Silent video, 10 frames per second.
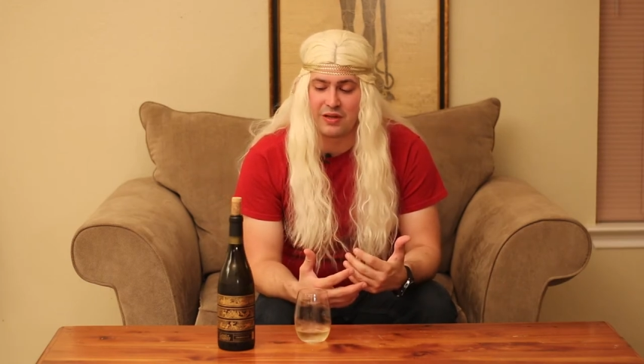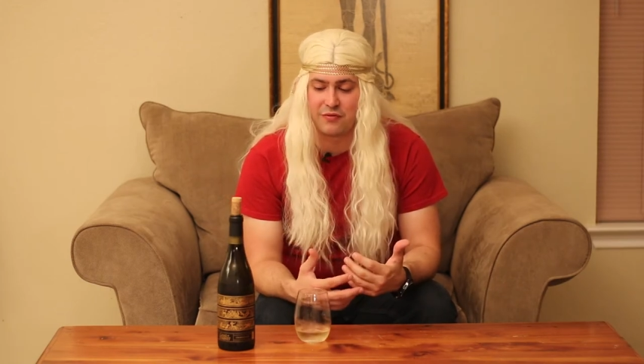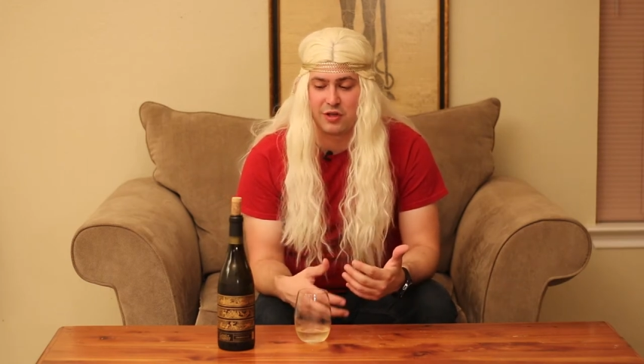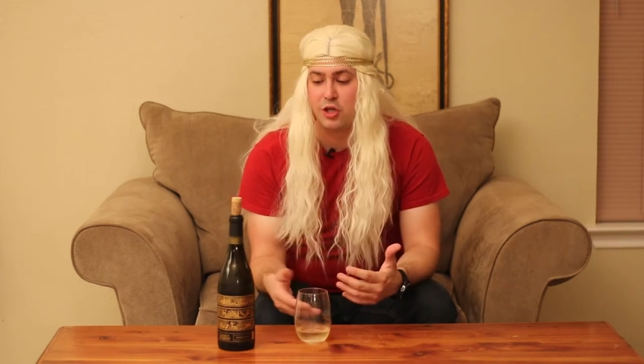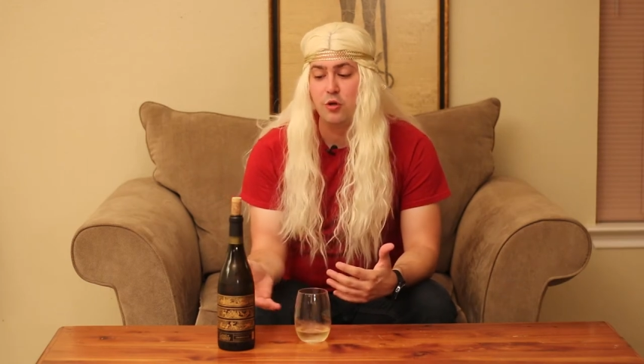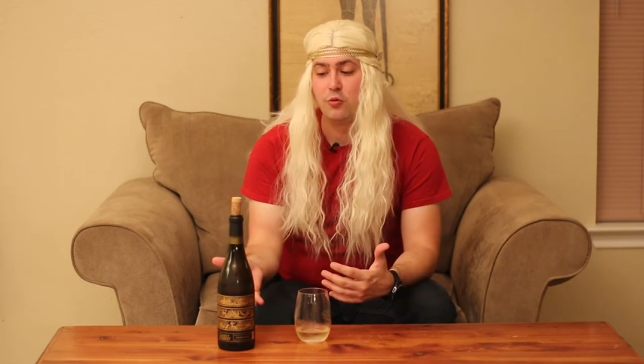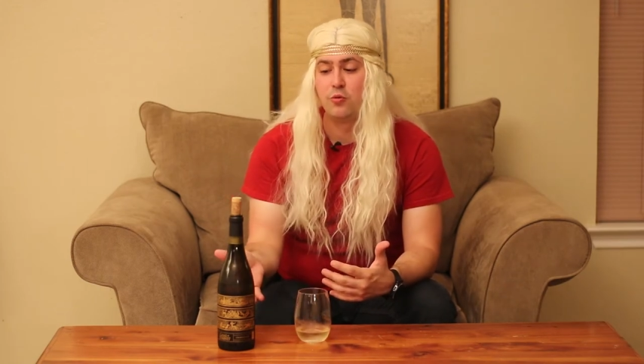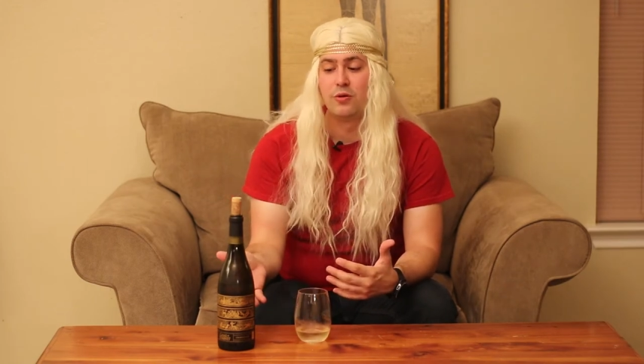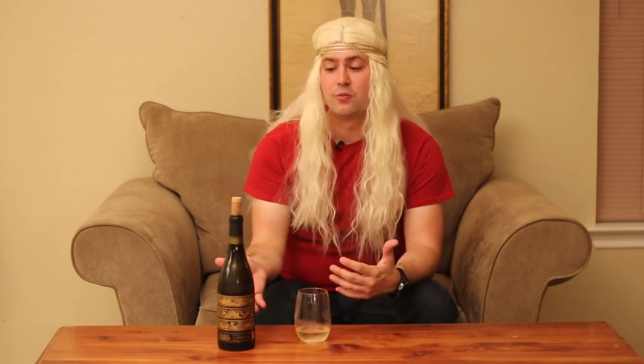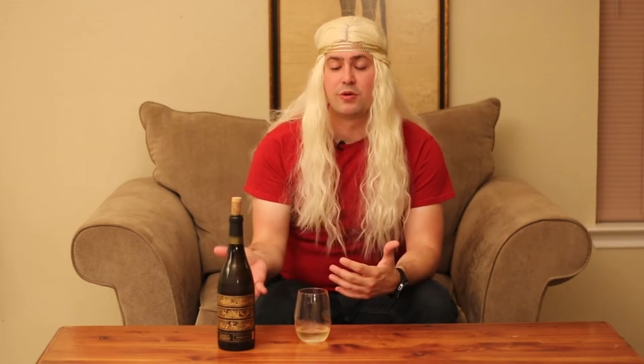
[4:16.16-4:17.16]
if
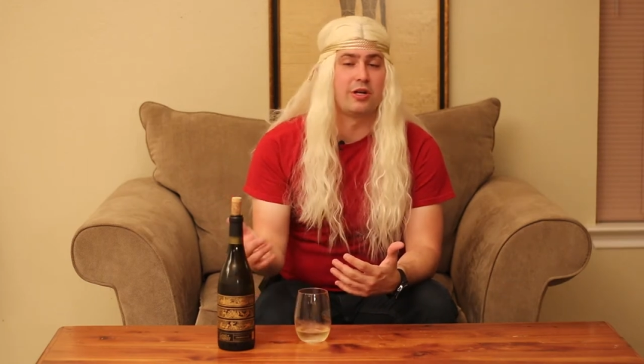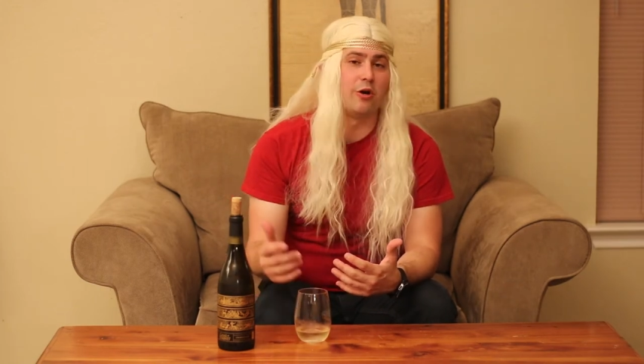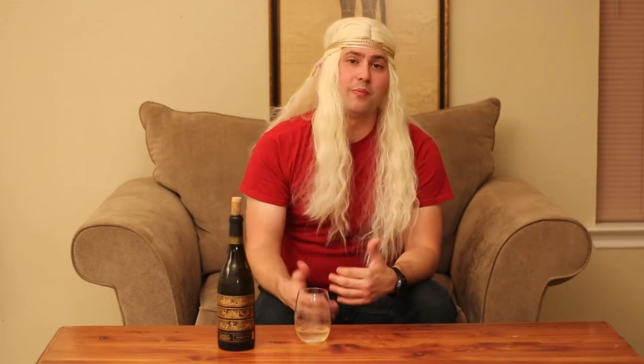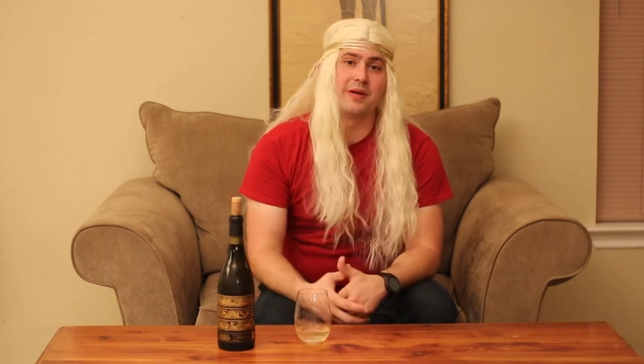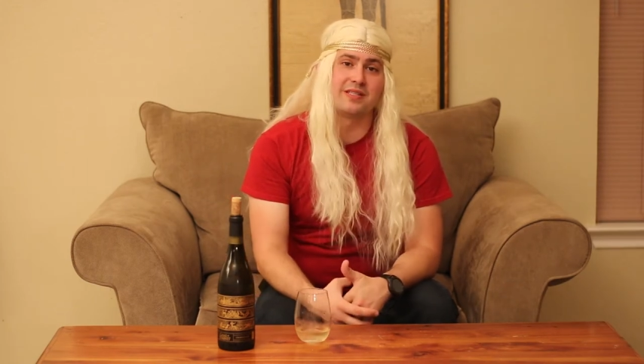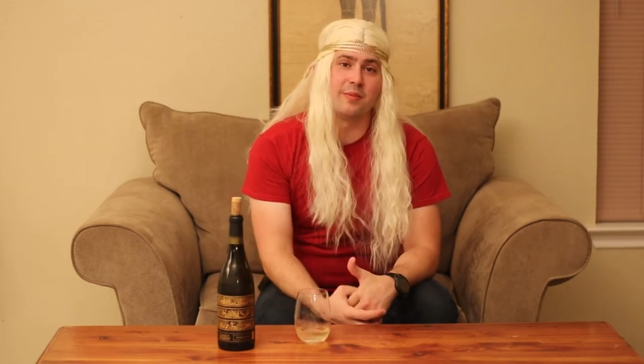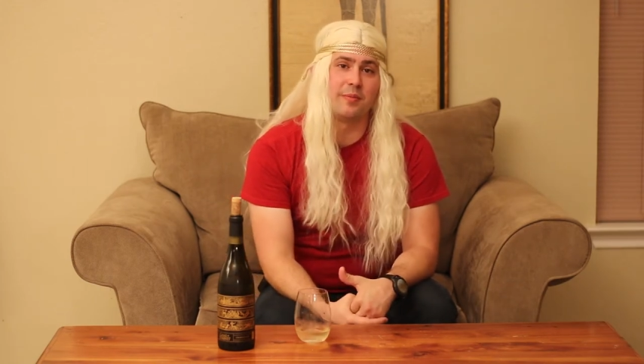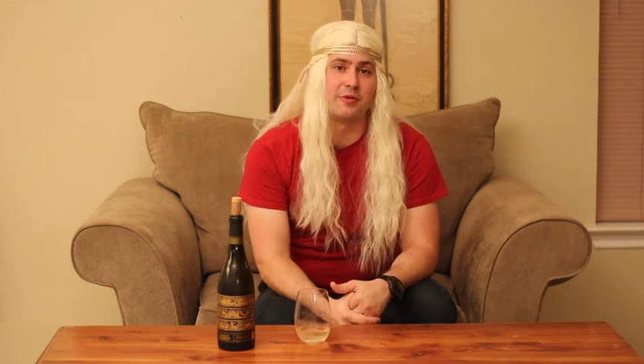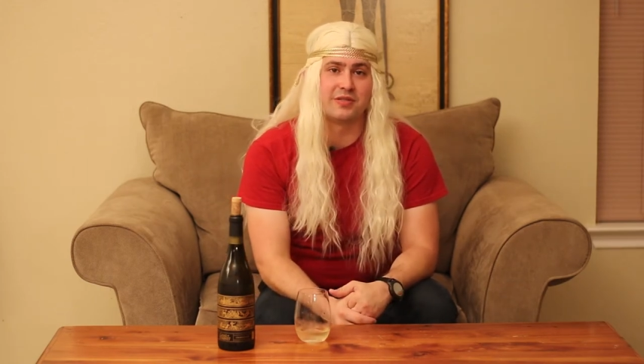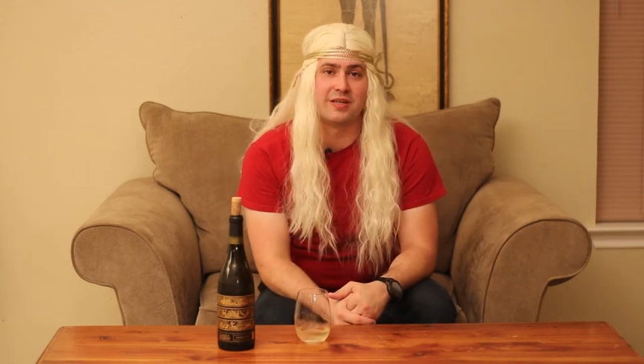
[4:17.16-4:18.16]
you would go and pick
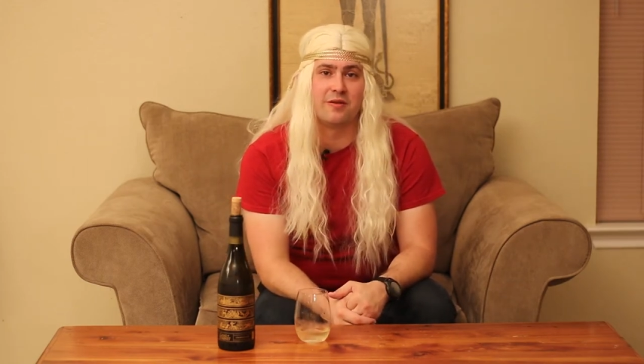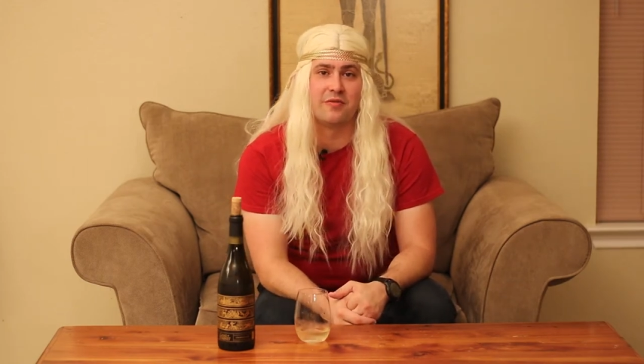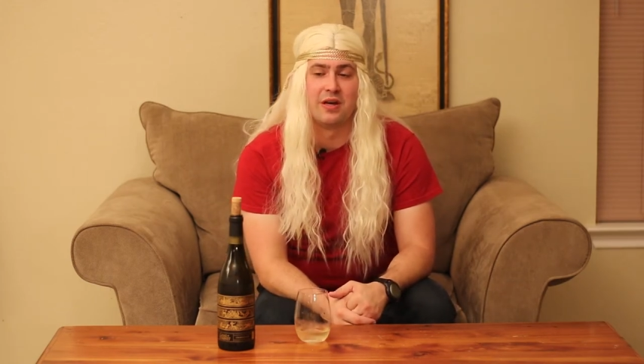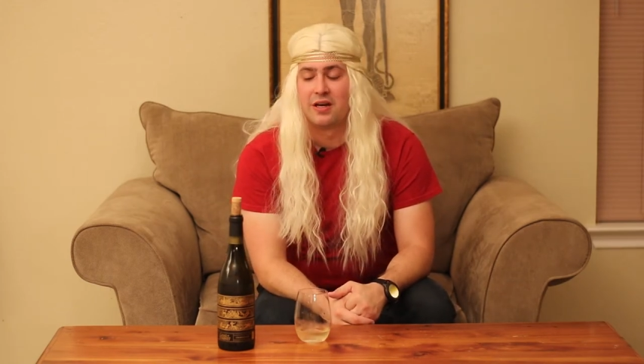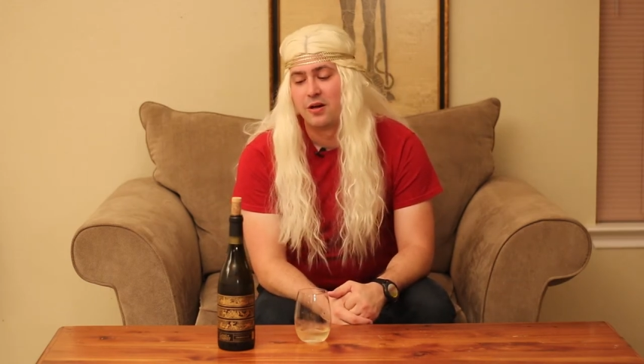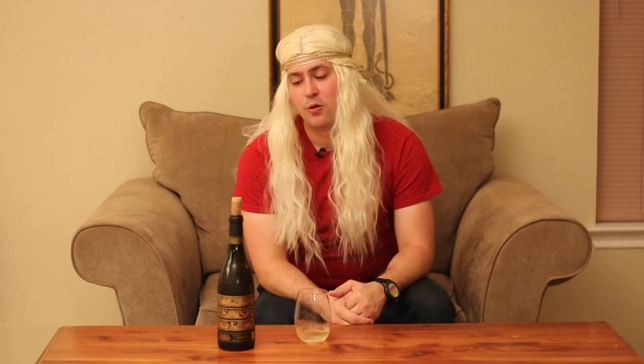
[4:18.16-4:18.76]
some up yourself